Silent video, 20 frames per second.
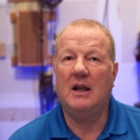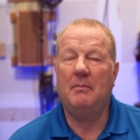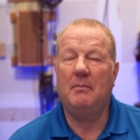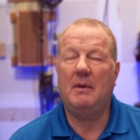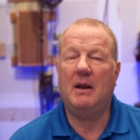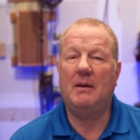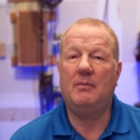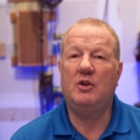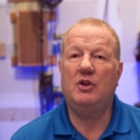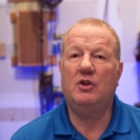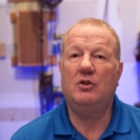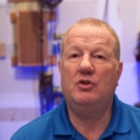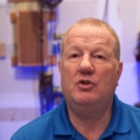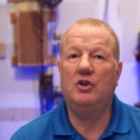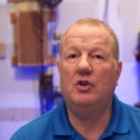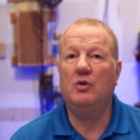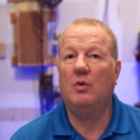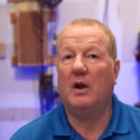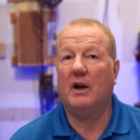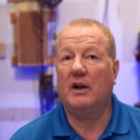Maybe you
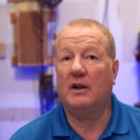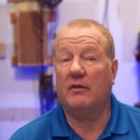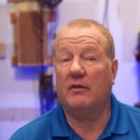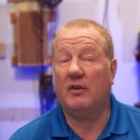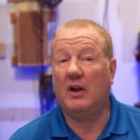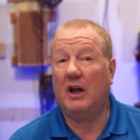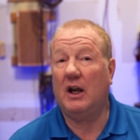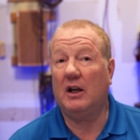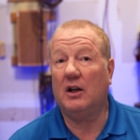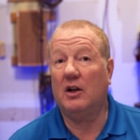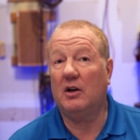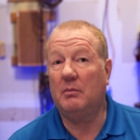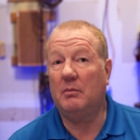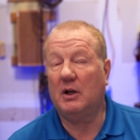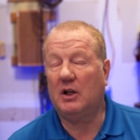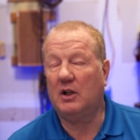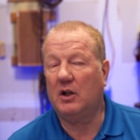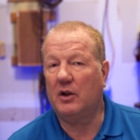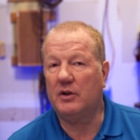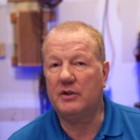do want it to fly a little
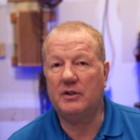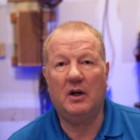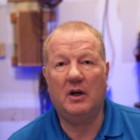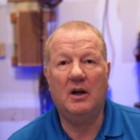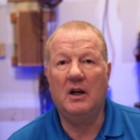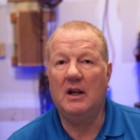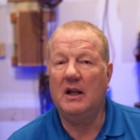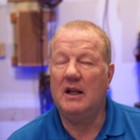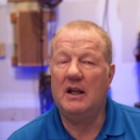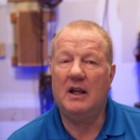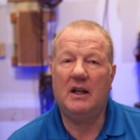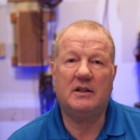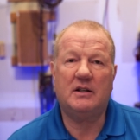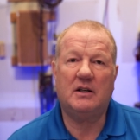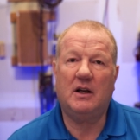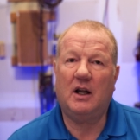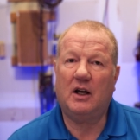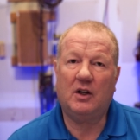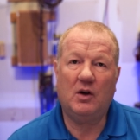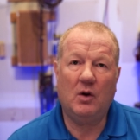bit closer.
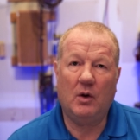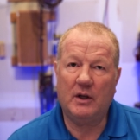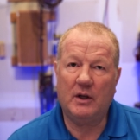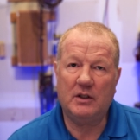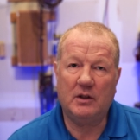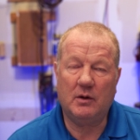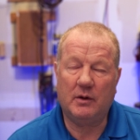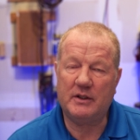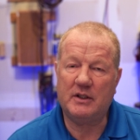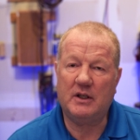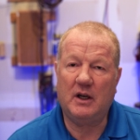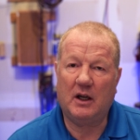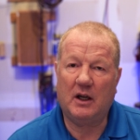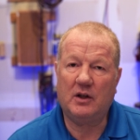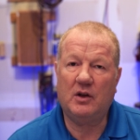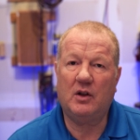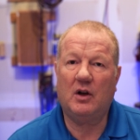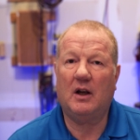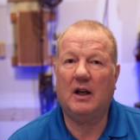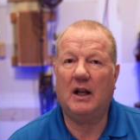It's not going to. It's not
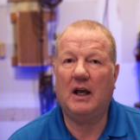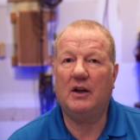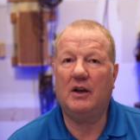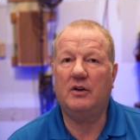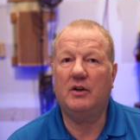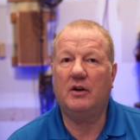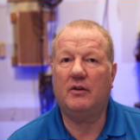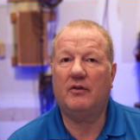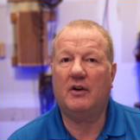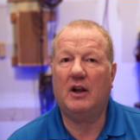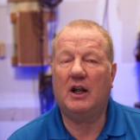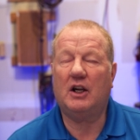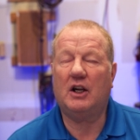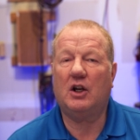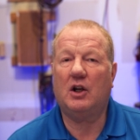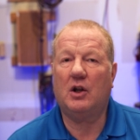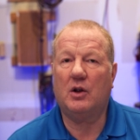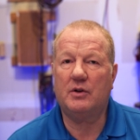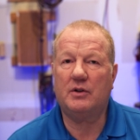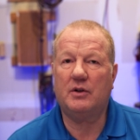going to allow you to fly
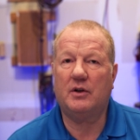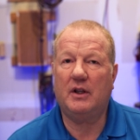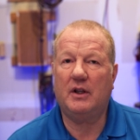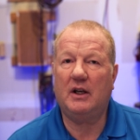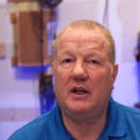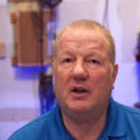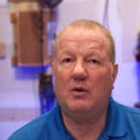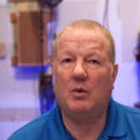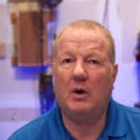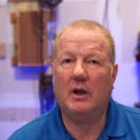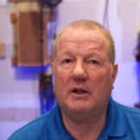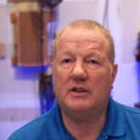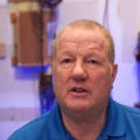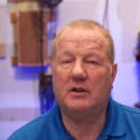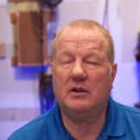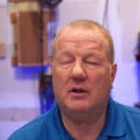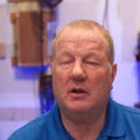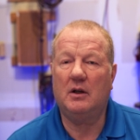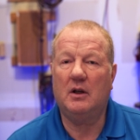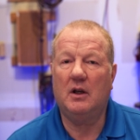closer than it wants
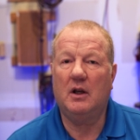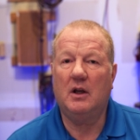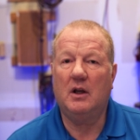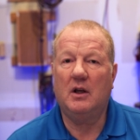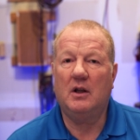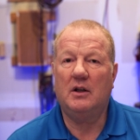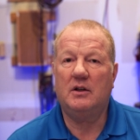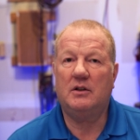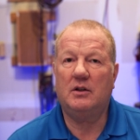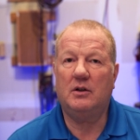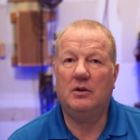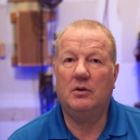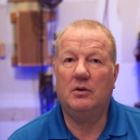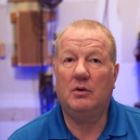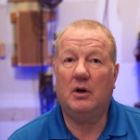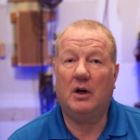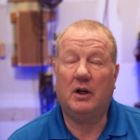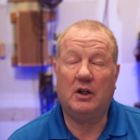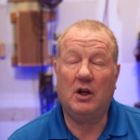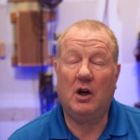to
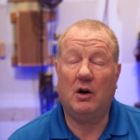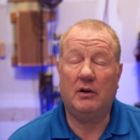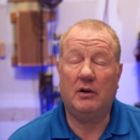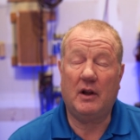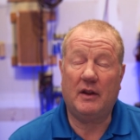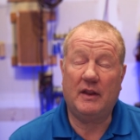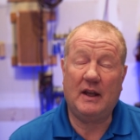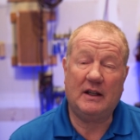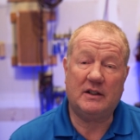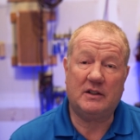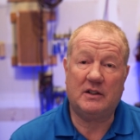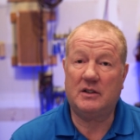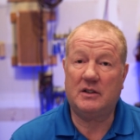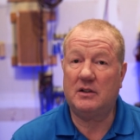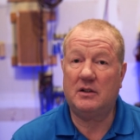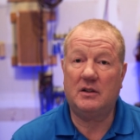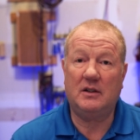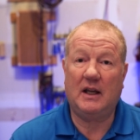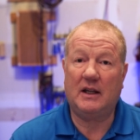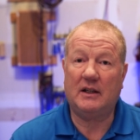go. Now
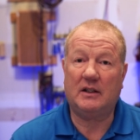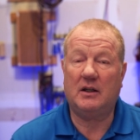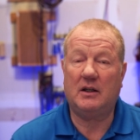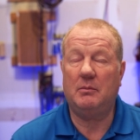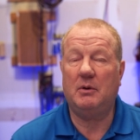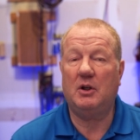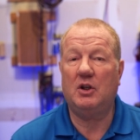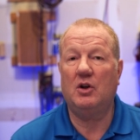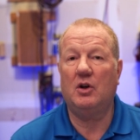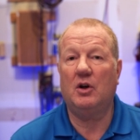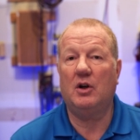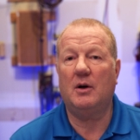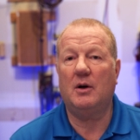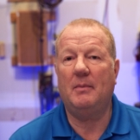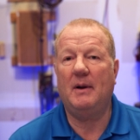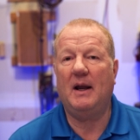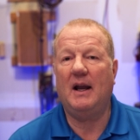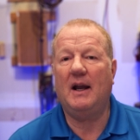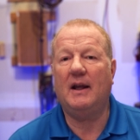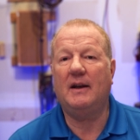that could be good or
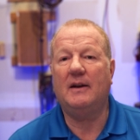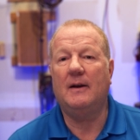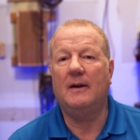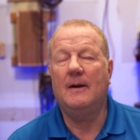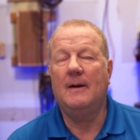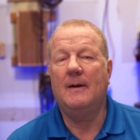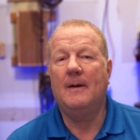bad.